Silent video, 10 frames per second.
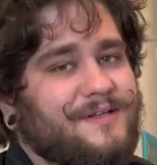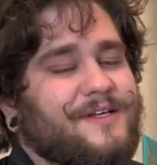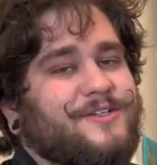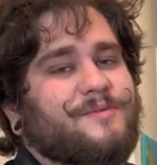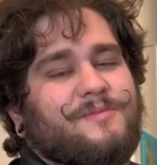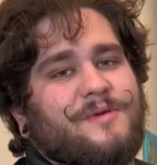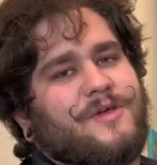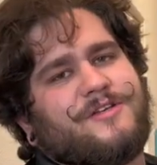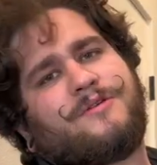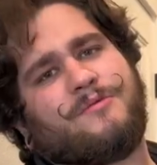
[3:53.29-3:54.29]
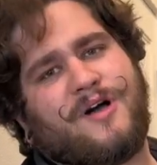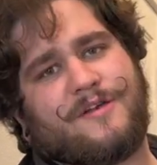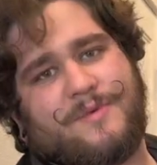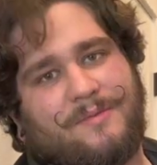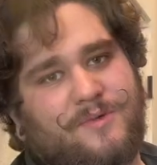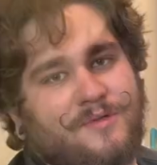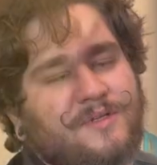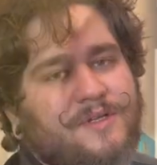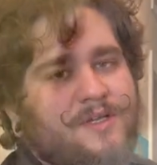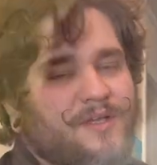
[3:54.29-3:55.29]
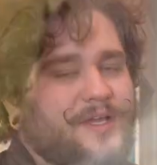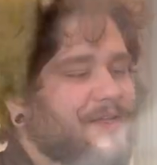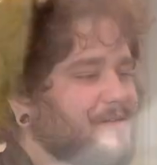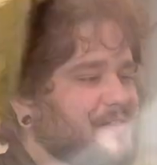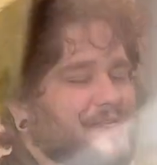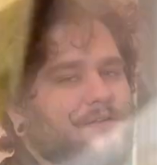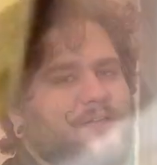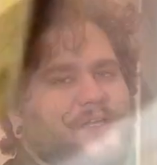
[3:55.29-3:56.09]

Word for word: I should maybe I shouldn't mock people. I didn't. I sounded